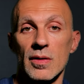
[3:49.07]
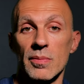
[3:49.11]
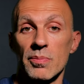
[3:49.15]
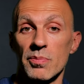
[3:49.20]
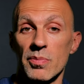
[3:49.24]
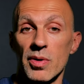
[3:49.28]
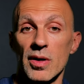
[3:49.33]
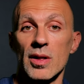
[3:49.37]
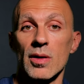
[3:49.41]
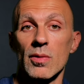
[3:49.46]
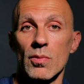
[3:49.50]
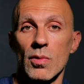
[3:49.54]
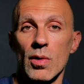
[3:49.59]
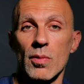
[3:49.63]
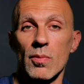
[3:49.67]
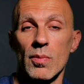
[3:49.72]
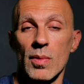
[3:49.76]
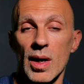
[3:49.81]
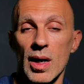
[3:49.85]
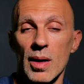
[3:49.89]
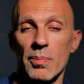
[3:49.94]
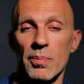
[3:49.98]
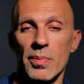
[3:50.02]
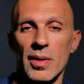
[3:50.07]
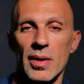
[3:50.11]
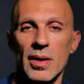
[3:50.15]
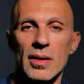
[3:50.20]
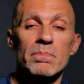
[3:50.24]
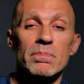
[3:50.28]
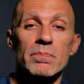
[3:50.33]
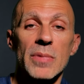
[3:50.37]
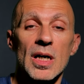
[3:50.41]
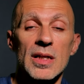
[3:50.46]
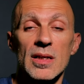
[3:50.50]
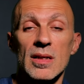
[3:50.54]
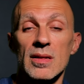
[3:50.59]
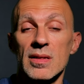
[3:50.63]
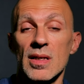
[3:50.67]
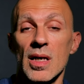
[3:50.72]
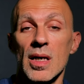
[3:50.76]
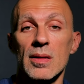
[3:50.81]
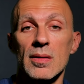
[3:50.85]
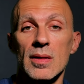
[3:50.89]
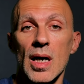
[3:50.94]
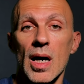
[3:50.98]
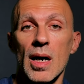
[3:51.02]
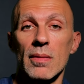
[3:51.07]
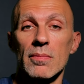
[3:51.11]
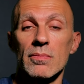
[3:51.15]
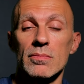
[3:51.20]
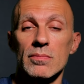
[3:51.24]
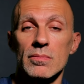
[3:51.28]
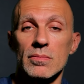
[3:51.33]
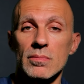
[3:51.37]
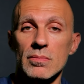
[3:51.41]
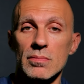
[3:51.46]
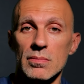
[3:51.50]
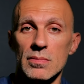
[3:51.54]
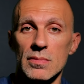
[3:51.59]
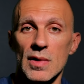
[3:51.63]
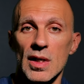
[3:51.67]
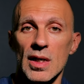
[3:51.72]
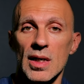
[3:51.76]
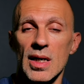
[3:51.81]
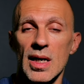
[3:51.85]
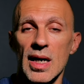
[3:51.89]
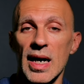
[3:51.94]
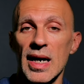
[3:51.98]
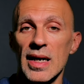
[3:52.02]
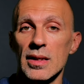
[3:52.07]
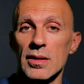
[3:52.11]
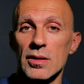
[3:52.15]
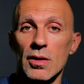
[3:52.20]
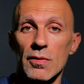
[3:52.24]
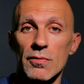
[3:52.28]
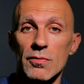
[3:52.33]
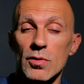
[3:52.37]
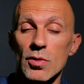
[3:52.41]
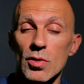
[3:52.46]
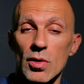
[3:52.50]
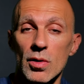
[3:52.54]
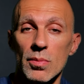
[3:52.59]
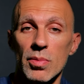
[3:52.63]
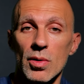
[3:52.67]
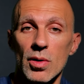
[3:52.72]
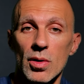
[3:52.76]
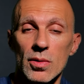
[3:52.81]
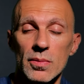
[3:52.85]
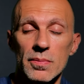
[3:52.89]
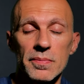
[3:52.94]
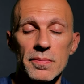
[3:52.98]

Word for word: pretty warm upper, but at the same time kind of durable.